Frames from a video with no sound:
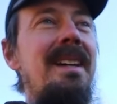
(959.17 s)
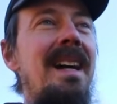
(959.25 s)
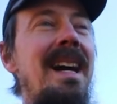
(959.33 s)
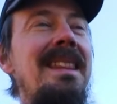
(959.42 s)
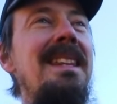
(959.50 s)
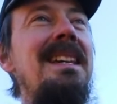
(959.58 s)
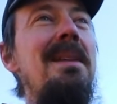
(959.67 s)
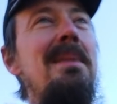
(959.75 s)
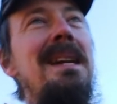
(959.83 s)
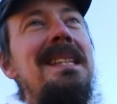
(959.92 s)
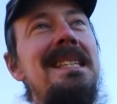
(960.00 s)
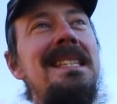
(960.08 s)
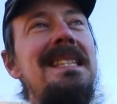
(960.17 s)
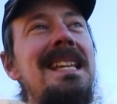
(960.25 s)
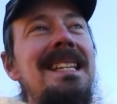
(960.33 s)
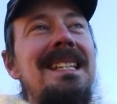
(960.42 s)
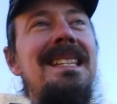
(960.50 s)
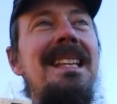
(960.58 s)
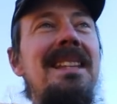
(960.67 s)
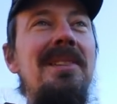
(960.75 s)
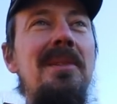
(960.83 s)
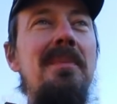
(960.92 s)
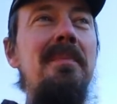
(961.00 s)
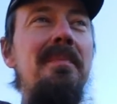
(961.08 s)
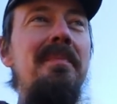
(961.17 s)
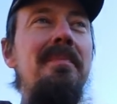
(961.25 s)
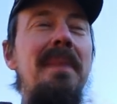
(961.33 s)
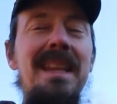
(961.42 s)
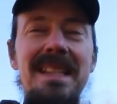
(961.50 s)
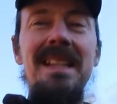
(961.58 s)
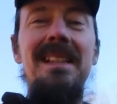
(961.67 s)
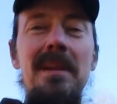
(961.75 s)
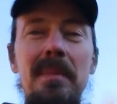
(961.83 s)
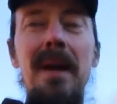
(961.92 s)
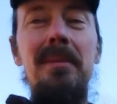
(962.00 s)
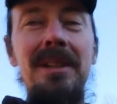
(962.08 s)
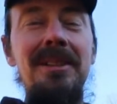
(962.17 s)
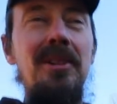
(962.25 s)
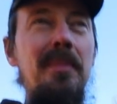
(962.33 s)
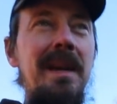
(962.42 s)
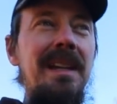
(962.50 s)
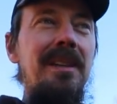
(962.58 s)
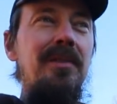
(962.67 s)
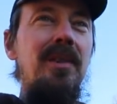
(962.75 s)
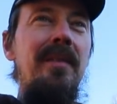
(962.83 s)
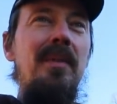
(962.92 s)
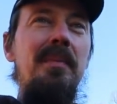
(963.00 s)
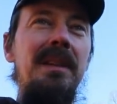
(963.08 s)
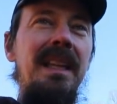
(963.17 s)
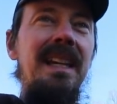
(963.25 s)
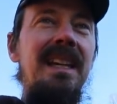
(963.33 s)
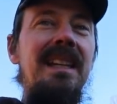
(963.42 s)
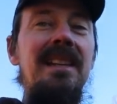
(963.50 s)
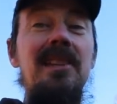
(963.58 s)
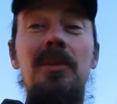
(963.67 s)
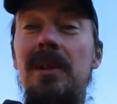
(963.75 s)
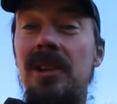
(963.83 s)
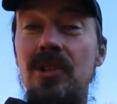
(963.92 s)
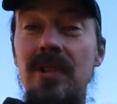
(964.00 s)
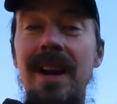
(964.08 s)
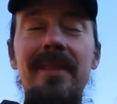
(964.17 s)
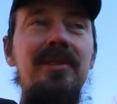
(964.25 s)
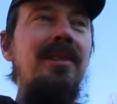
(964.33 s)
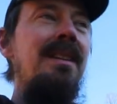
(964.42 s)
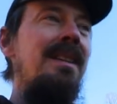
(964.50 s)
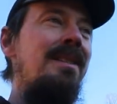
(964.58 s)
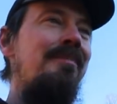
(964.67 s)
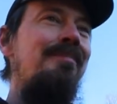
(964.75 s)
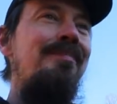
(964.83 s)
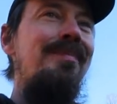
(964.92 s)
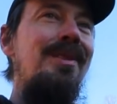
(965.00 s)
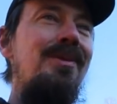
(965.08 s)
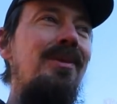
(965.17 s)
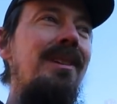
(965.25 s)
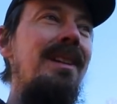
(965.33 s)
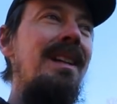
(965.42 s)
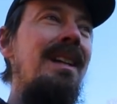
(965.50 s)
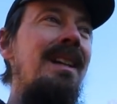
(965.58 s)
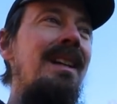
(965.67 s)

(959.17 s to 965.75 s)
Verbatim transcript: I think it makes sense that they're basically public domain. If you have a plane and you want to travel, it's really